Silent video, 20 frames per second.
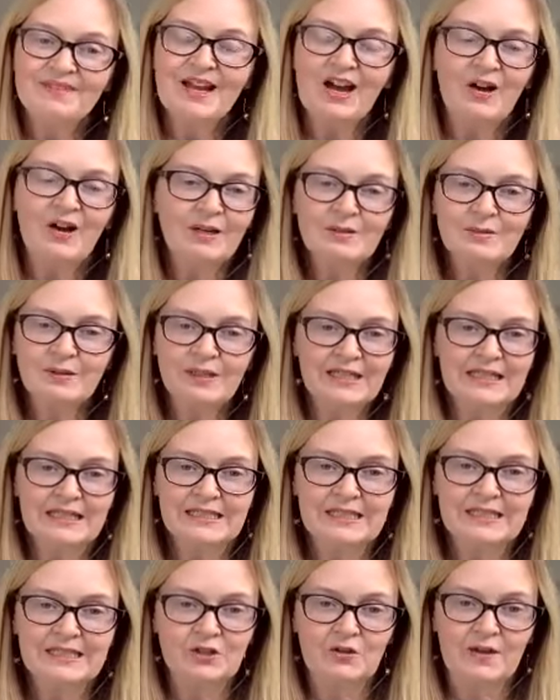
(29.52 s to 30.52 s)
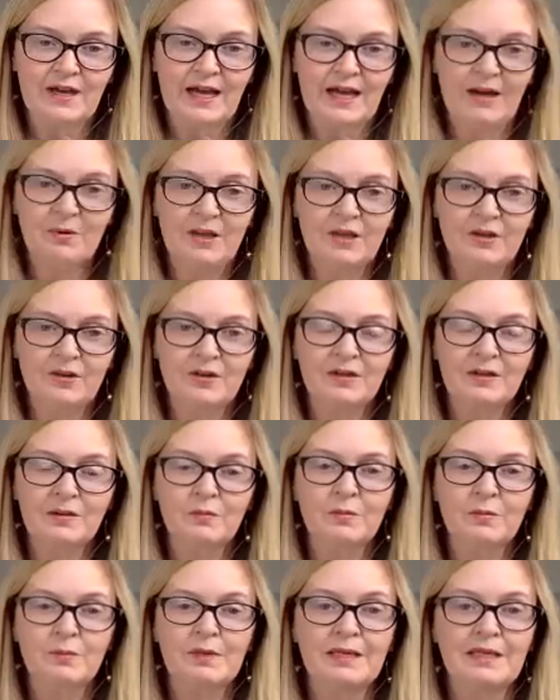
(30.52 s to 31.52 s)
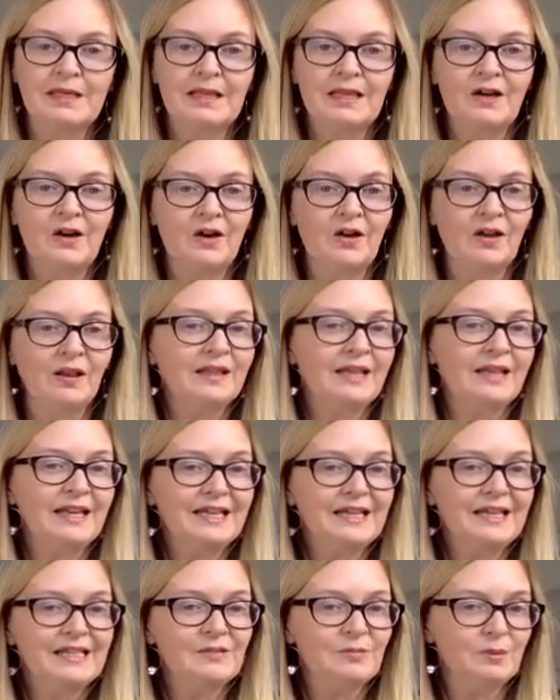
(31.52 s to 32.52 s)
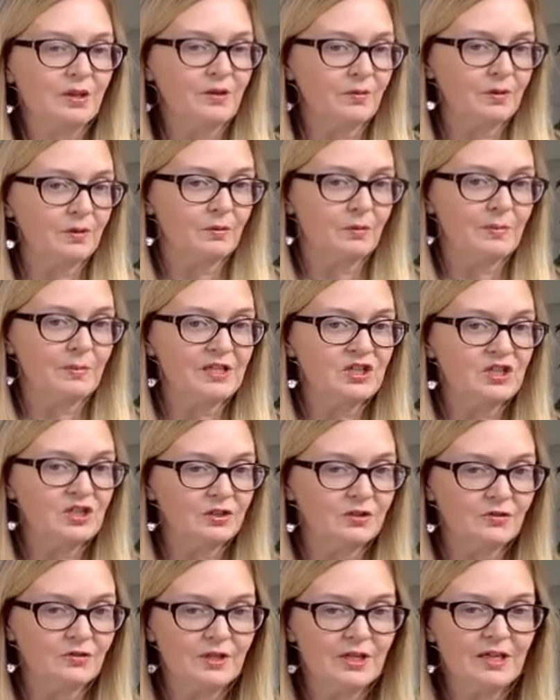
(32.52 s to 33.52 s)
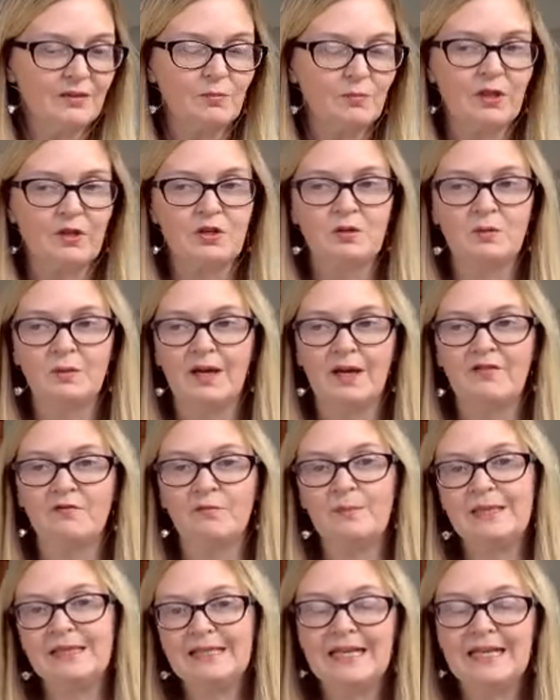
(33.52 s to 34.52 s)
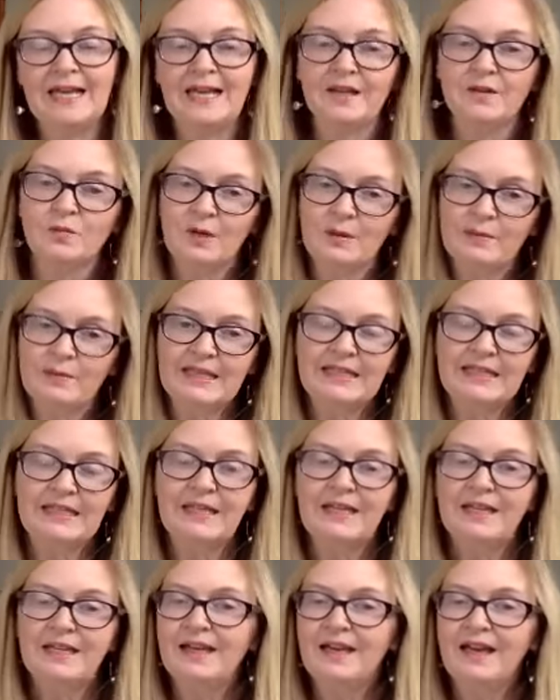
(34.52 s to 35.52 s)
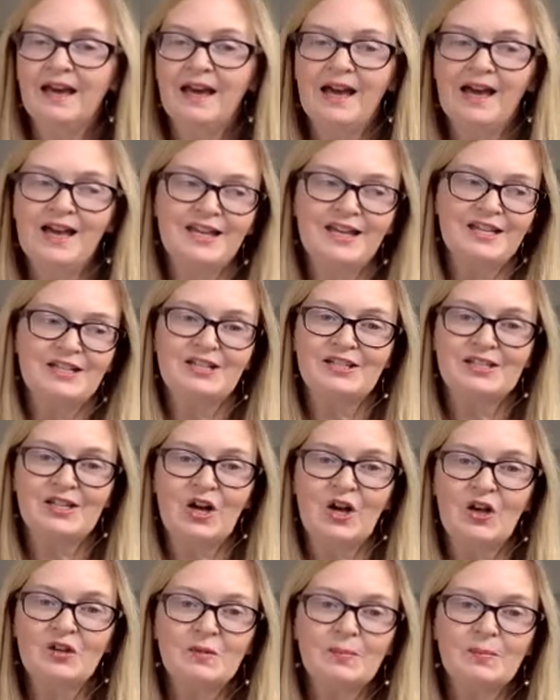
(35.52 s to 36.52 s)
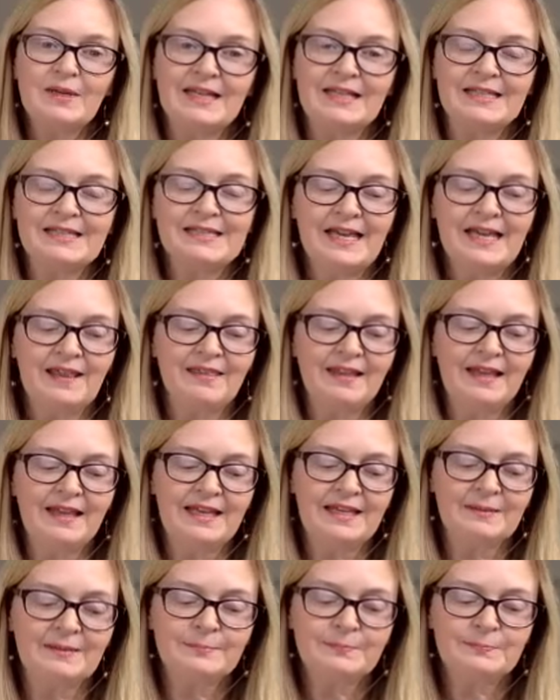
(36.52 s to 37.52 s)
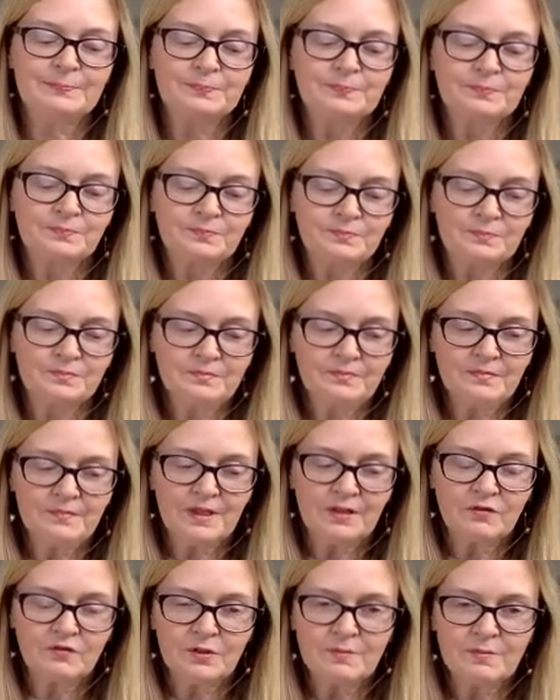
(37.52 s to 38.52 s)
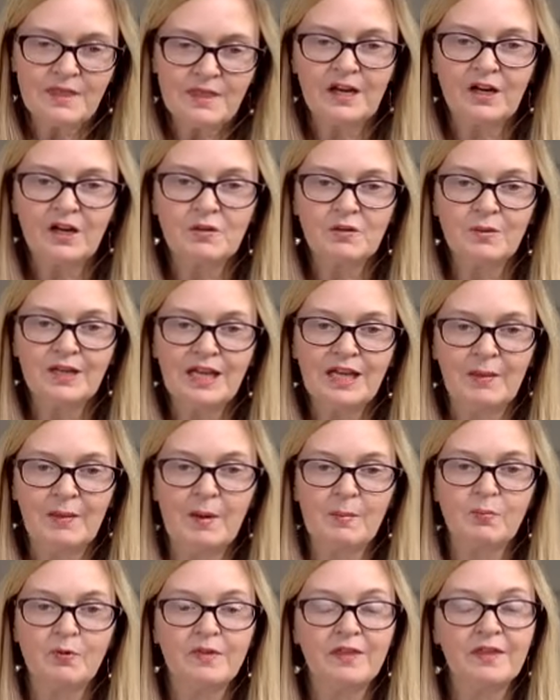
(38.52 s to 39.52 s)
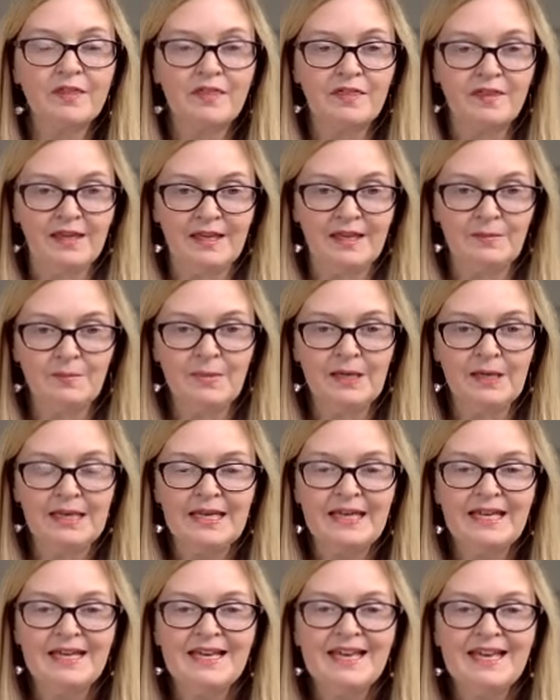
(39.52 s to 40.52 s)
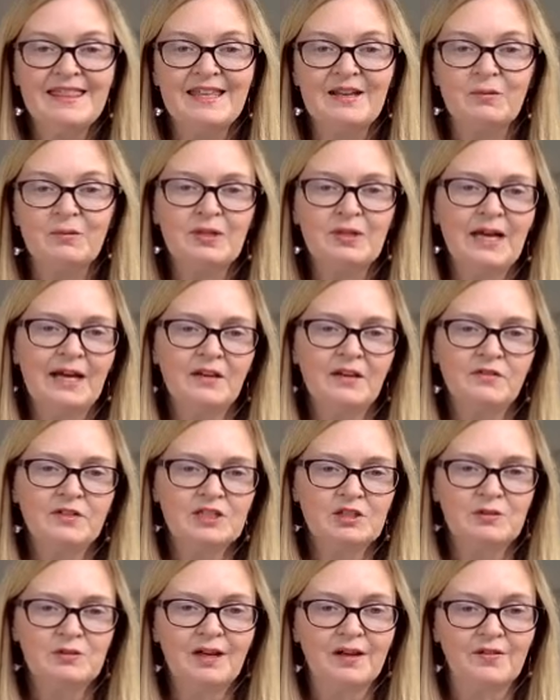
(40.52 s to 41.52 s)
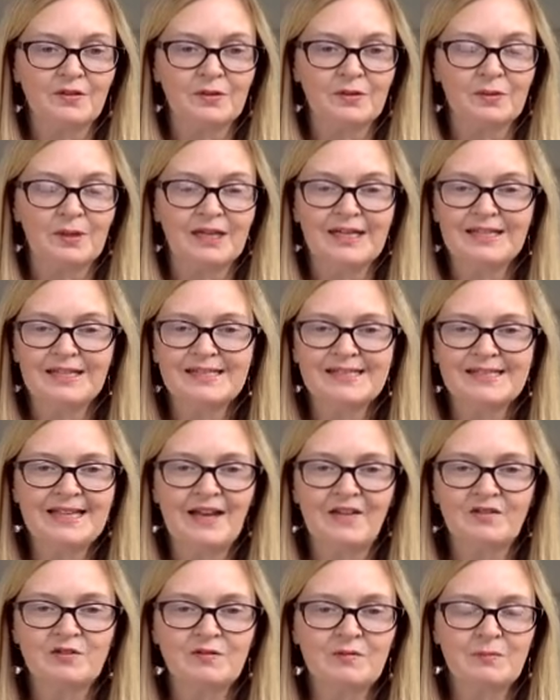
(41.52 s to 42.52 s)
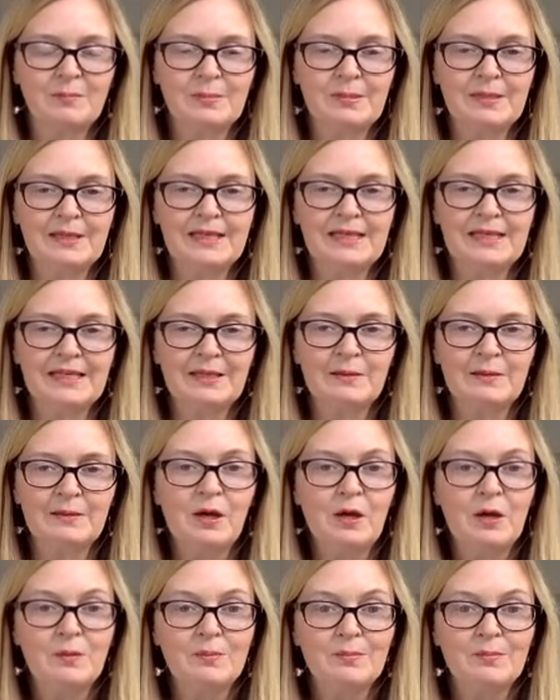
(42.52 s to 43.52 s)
Always want to consider that, whether it will be all ladies, whether it will be children, whether you will have men and women. It just all depends. And then from there, you want to come up with a theme that will kind of suit everyone. It doesn't have to be